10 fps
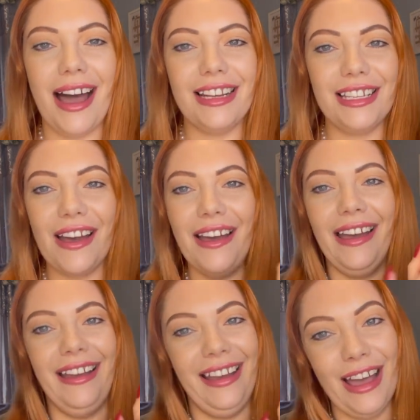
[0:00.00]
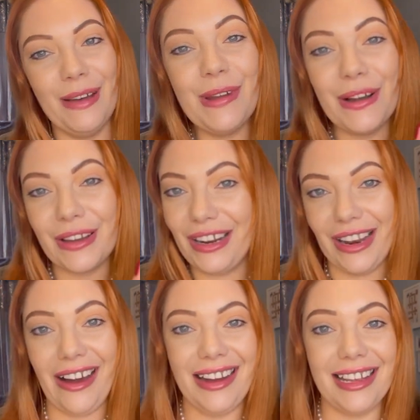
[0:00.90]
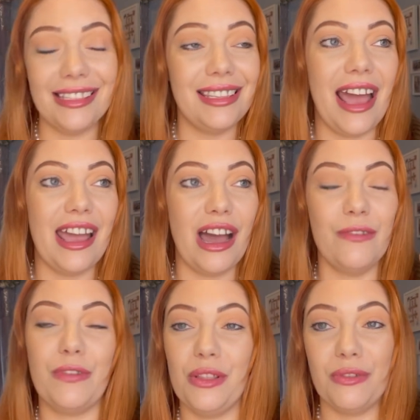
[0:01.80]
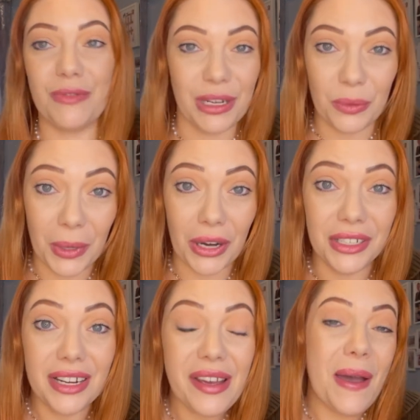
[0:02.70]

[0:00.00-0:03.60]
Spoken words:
I'm not gonna lie and say I've got the real one,